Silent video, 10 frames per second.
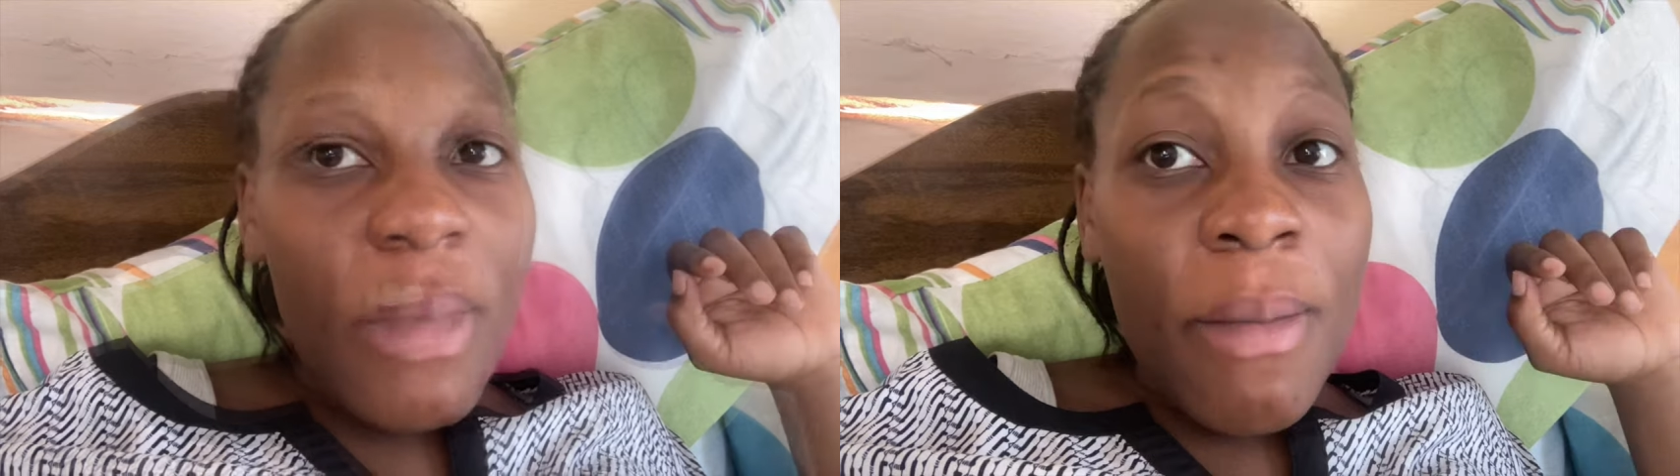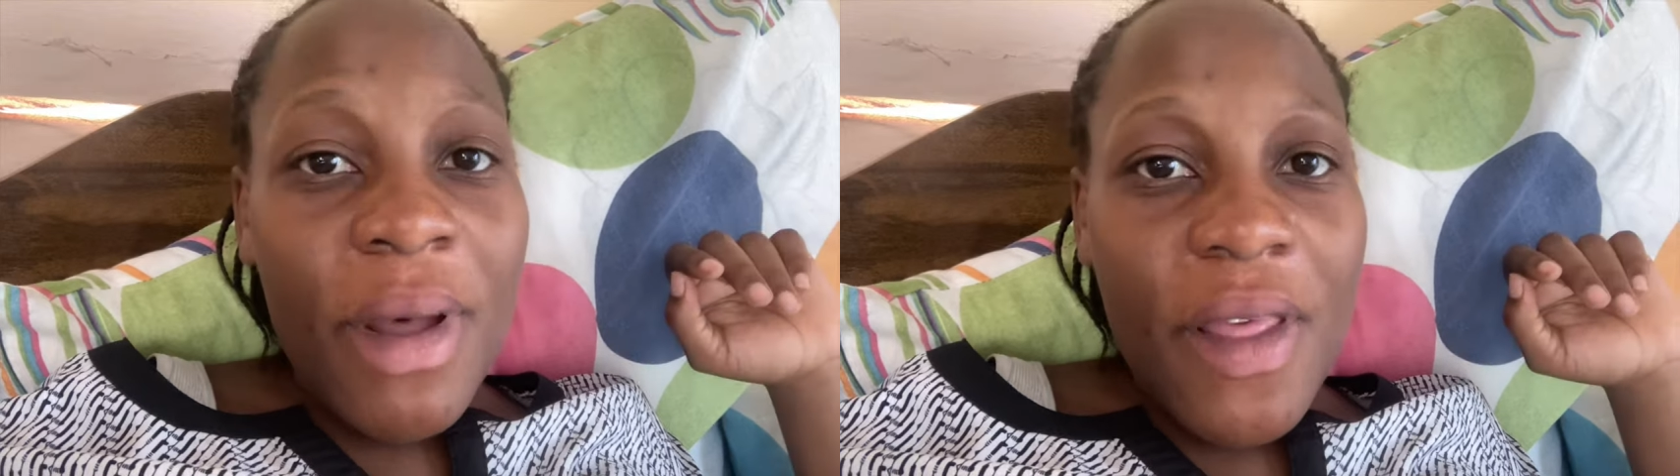
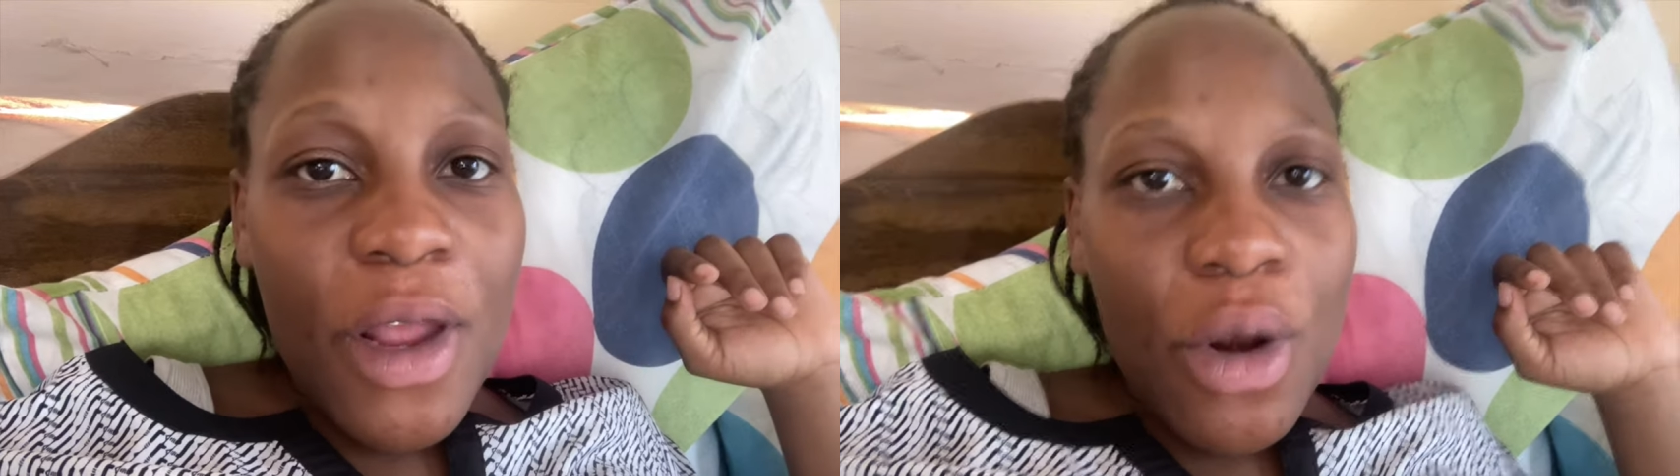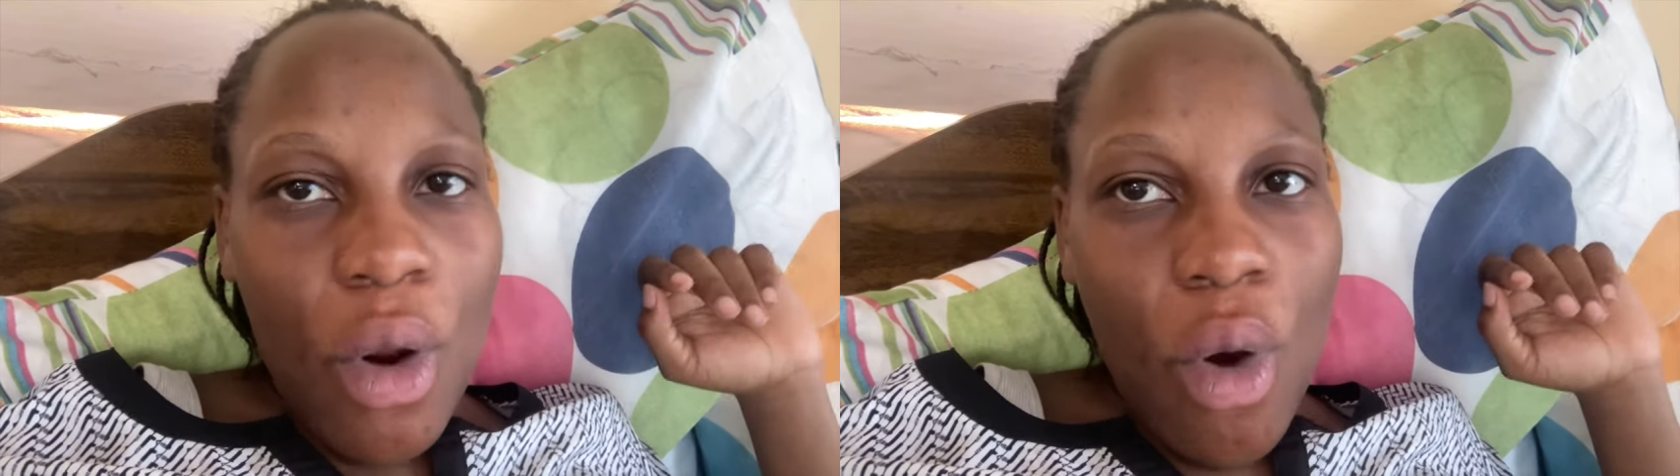My
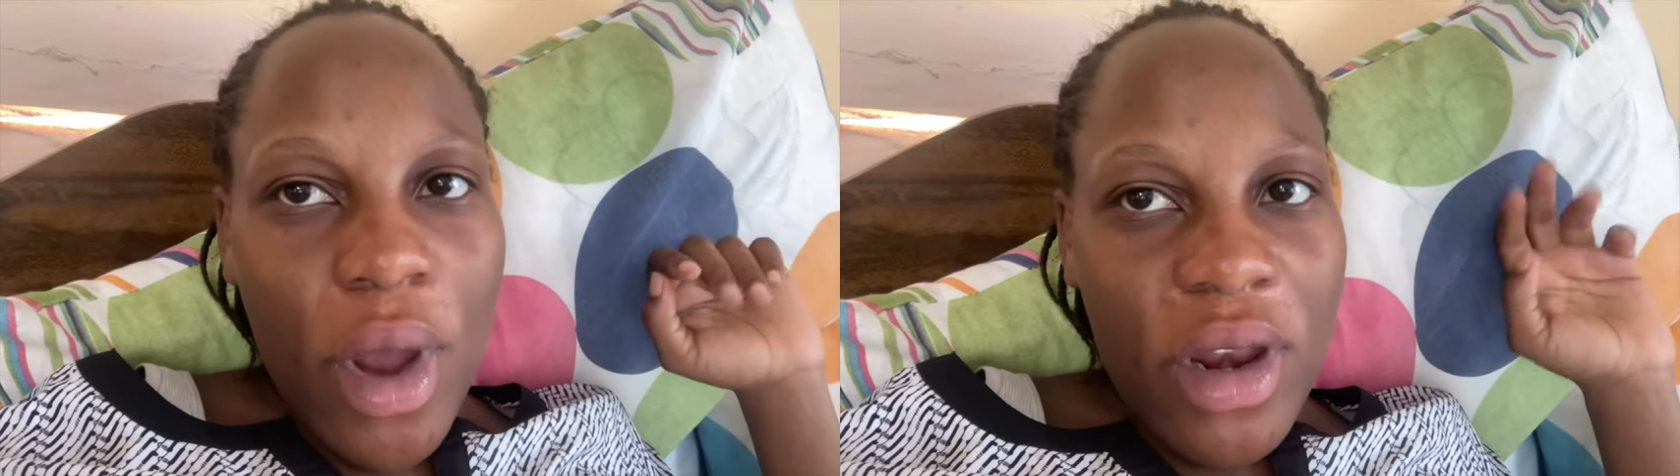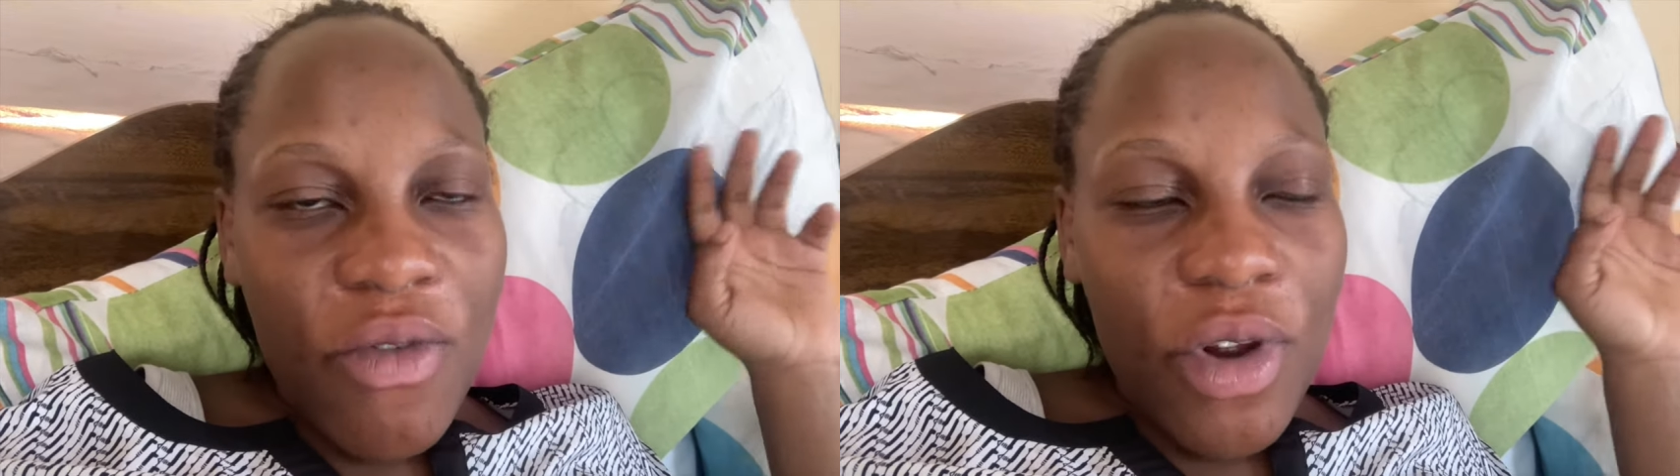mother-in-law
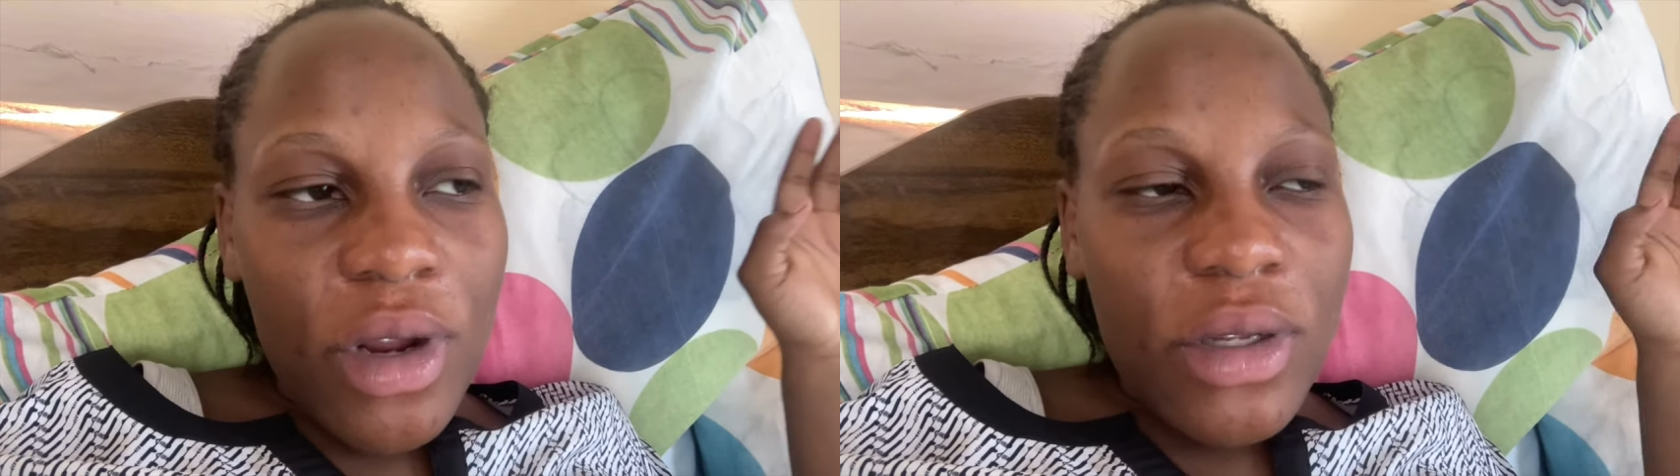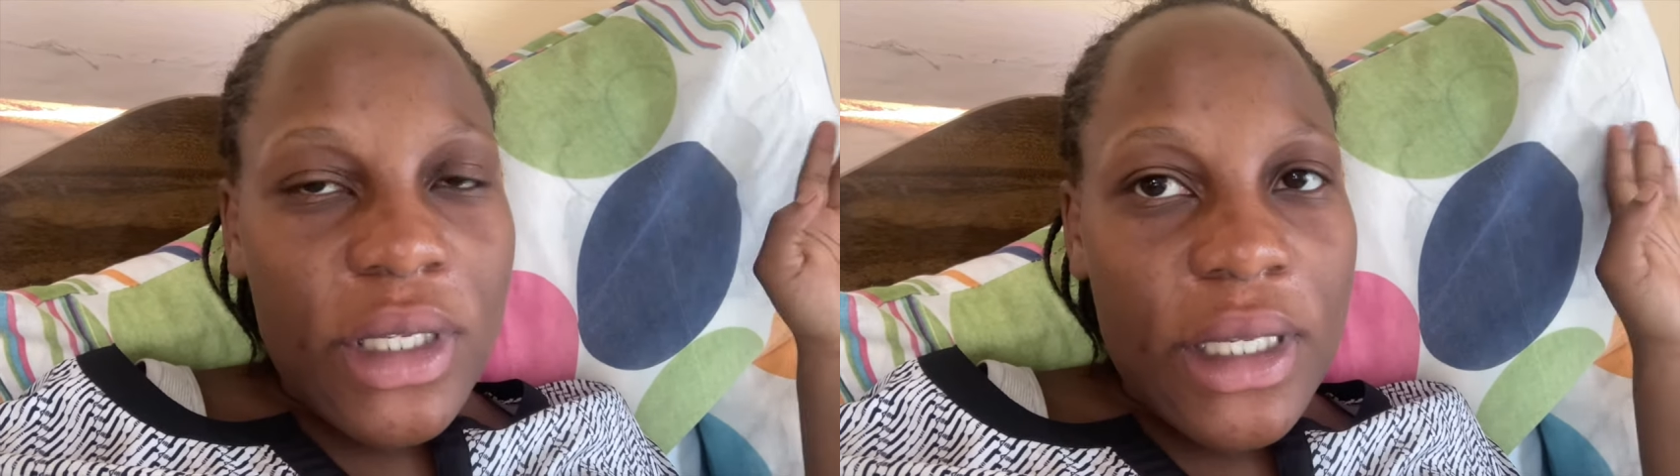and
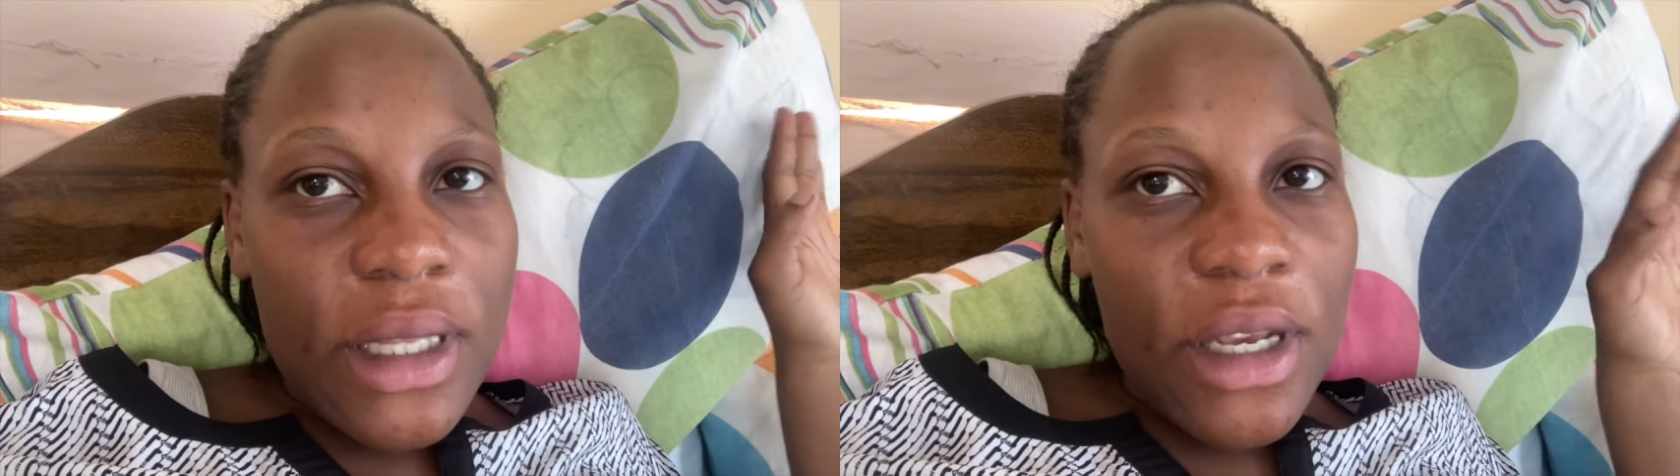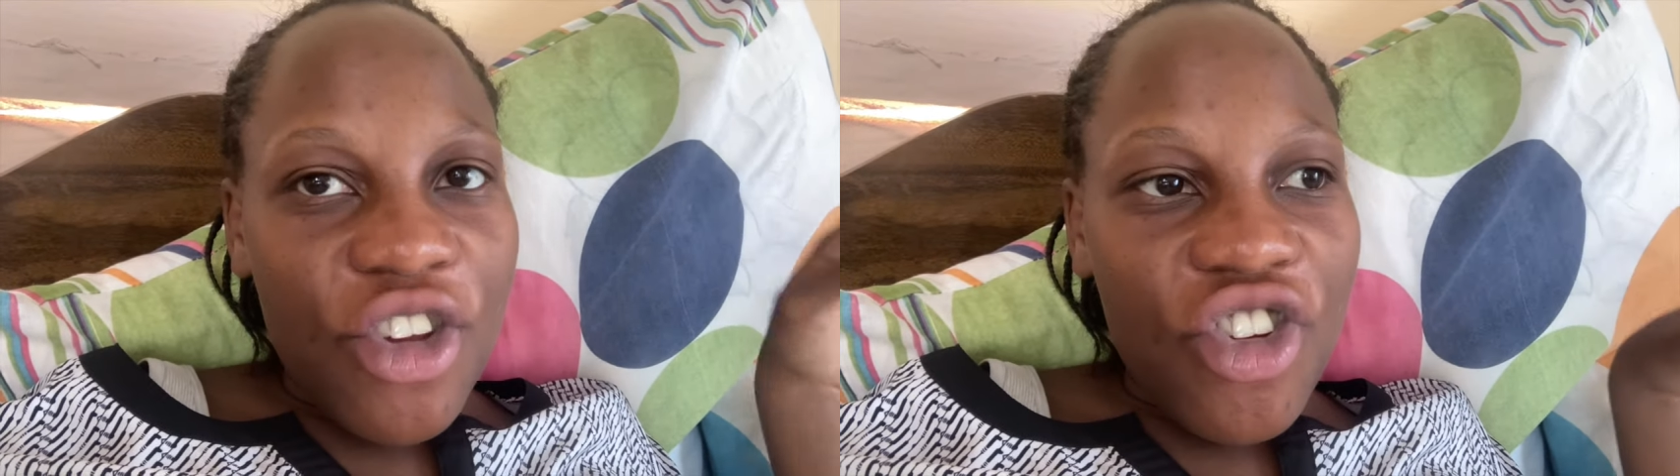everyone else is in
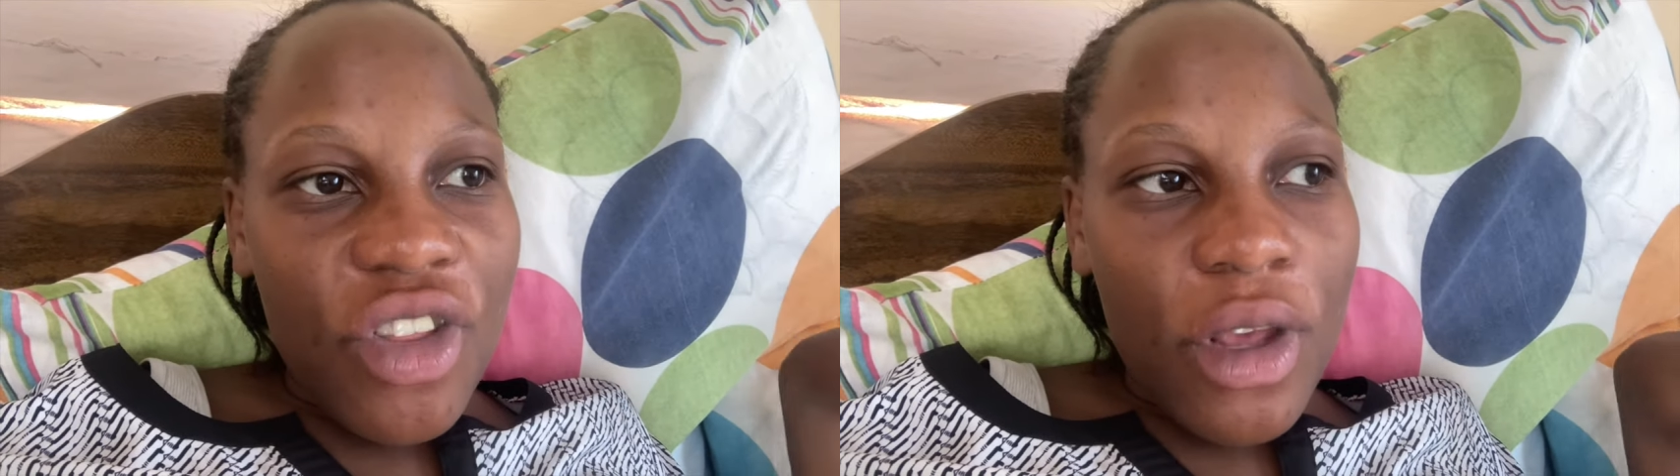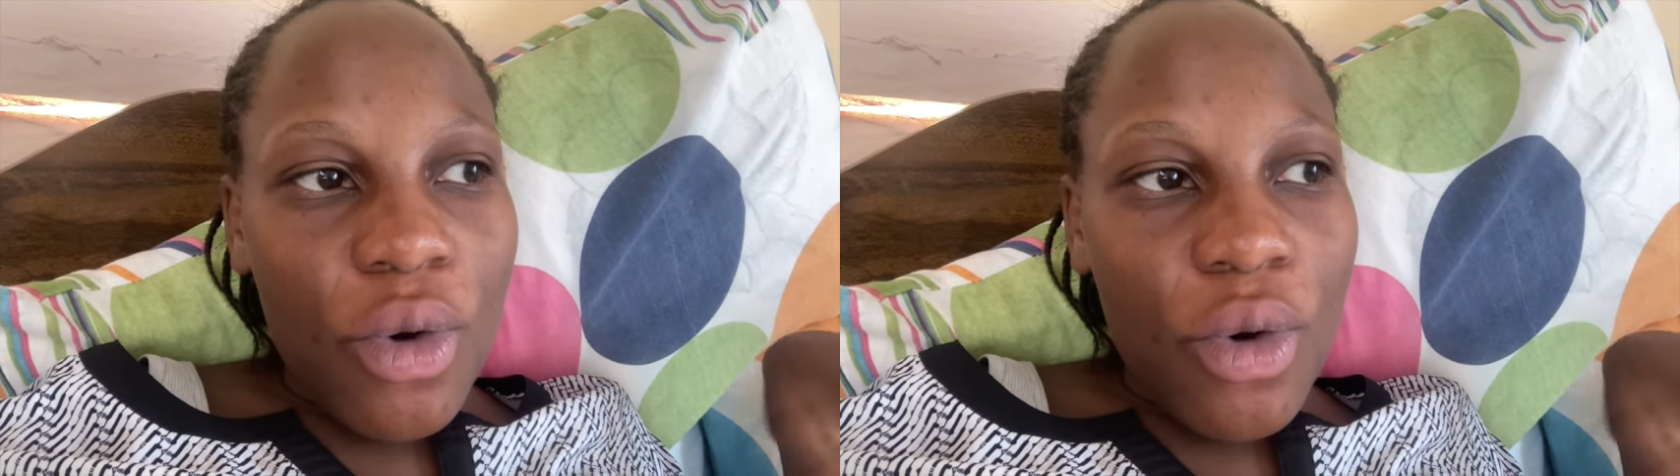the kitchen.